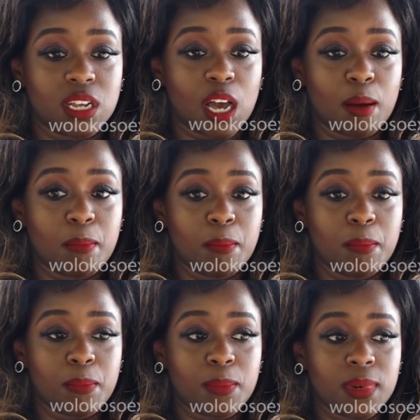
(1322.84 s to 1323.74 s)

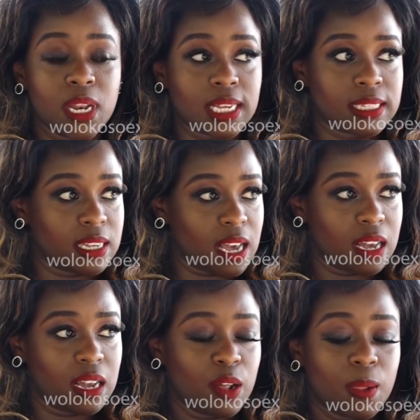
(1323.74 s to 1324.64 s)
last year,
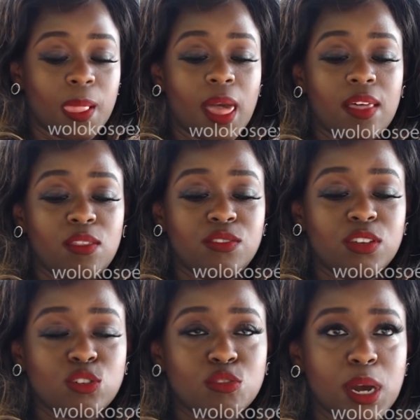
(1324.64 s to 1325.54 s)
and the
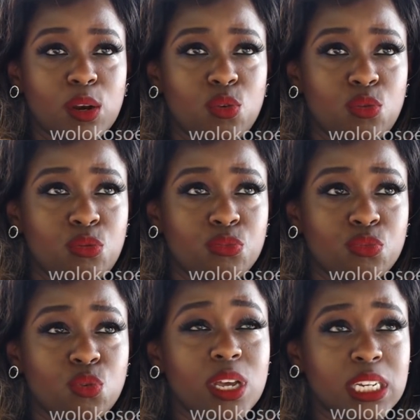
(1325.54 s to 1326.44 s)
gentleman who
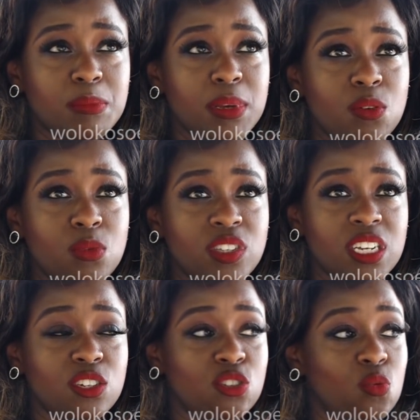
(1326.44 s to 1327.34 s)
hit me was
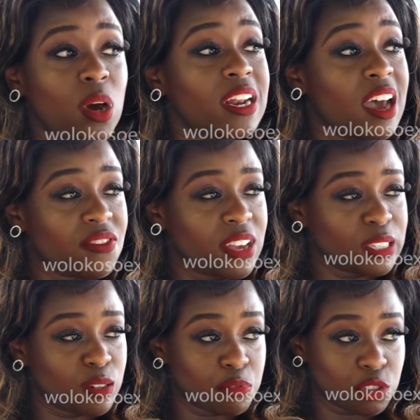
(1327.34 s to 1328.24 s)
sentenced to 1.5
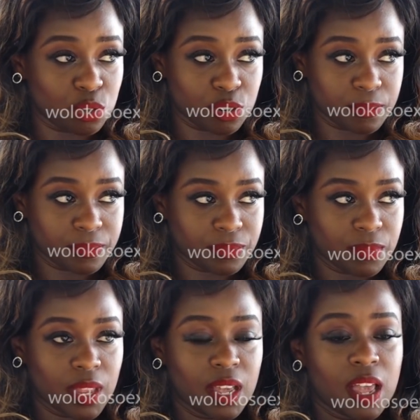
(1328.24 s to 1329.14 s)
years in prison.
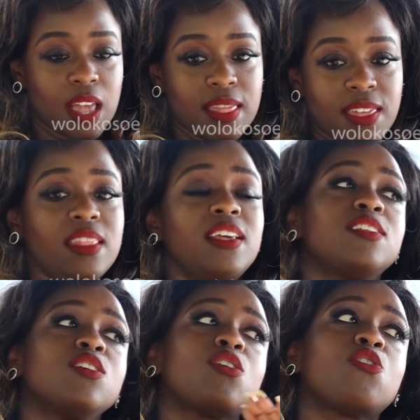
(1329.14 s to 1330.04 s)
Then
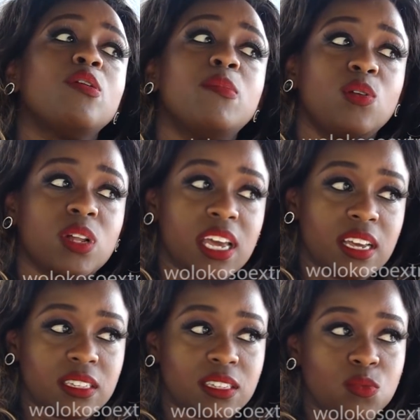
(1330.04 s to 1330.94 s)
there's the criminal
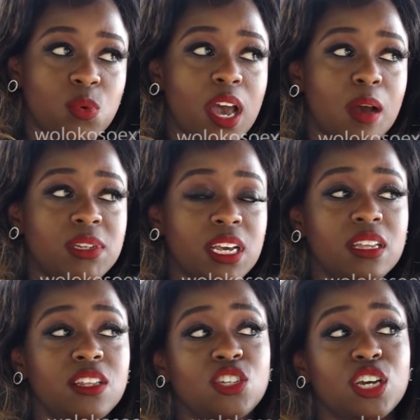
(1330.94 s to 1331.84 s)
case where I'm
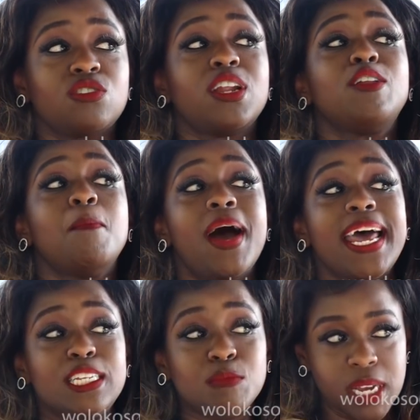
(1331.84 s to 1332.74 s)
taking the Chicken Tonight
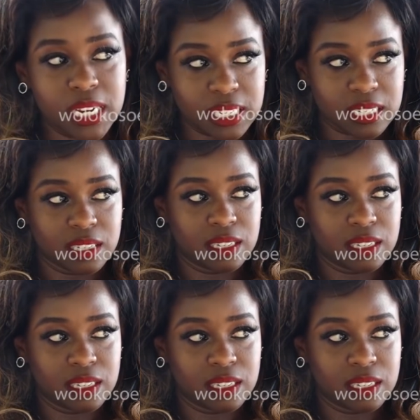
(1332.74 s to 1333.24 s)
management